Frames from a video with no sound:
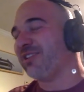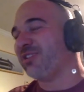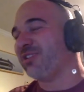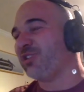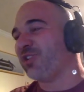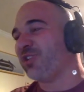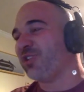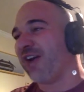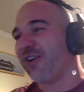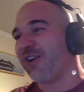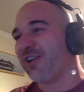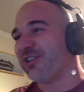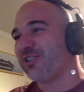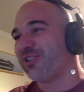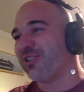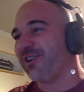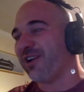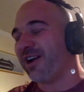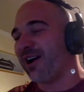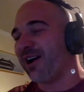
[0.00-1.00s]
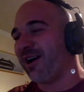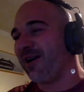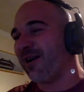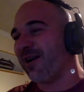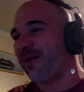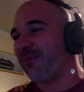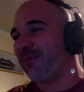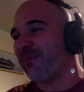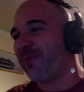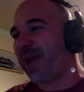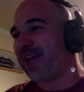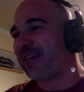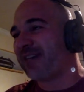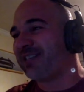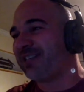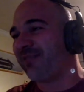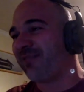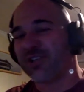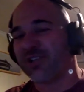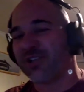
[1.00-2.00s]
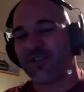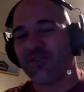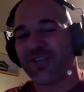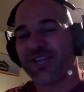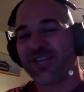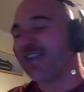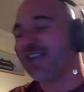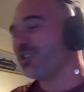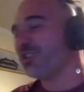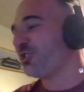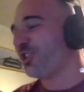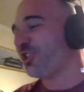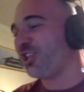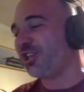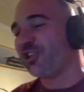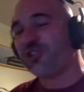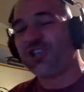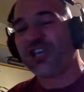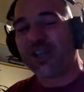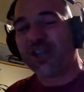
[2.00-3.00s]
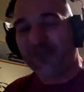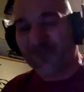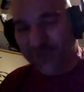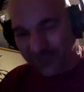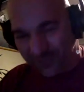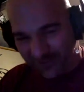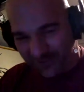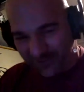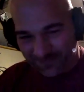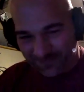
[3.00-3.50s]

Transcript: challenged pass defense of the Kansas City Chiefs.